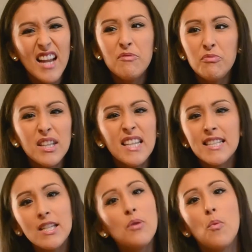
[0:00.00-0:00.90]
I really
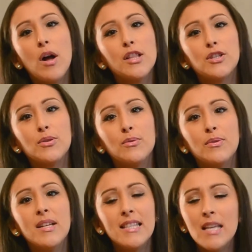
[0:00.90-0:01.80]
didn't want to.
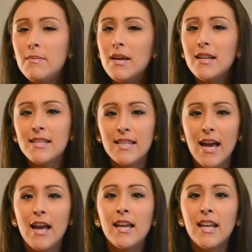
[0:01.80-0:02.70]
Deep down
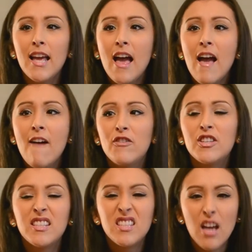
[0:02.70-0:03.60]
inside, for
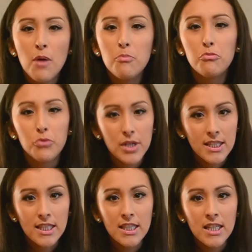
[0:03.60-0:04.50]
some
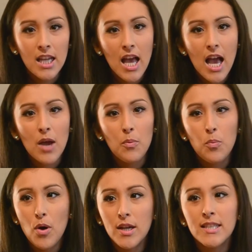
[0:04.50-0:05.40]
reason, I
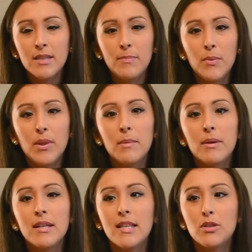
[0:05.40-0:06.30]
wanted to be with him
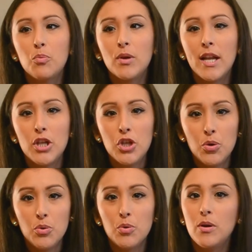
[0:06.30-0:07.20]
because it's what I
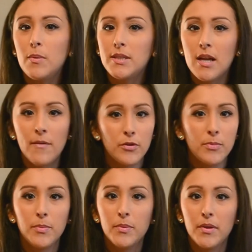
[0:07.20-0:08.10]
knew, who I was
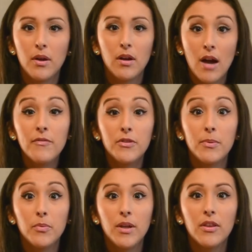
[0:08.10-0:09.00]

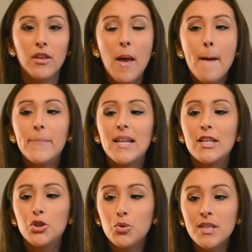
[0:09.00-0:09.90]
comfortable with. But as
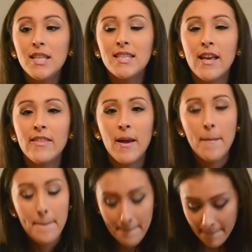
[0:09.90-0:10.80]
soon as he said that,
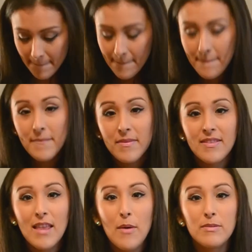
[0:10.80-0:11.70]

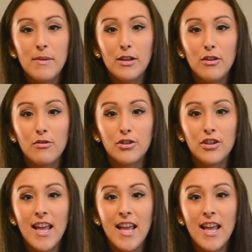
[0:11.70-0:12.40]
that was my closure.